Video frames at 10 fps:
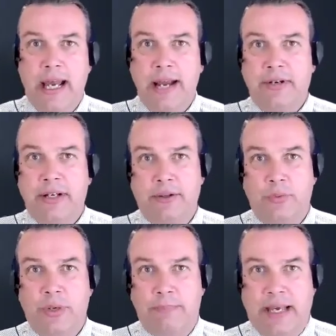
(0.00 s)
every other
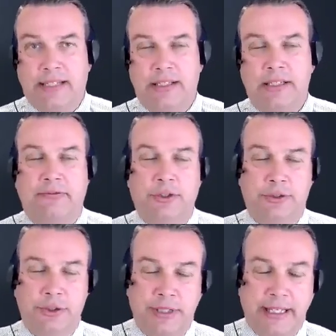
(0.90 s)
week basis if you're
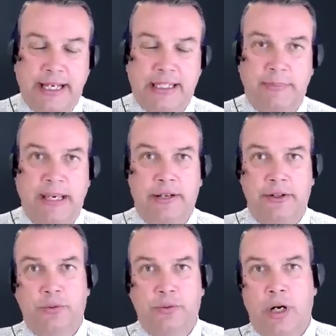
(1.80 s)
new to eXp
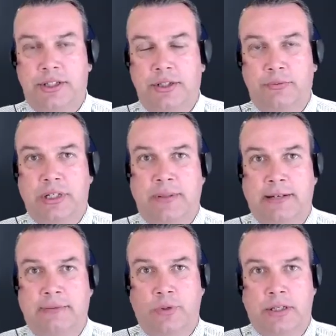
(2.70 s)
or you're watching the
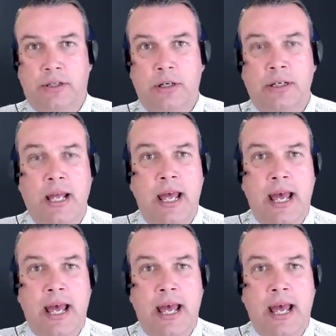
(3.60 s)
replay and whatnot.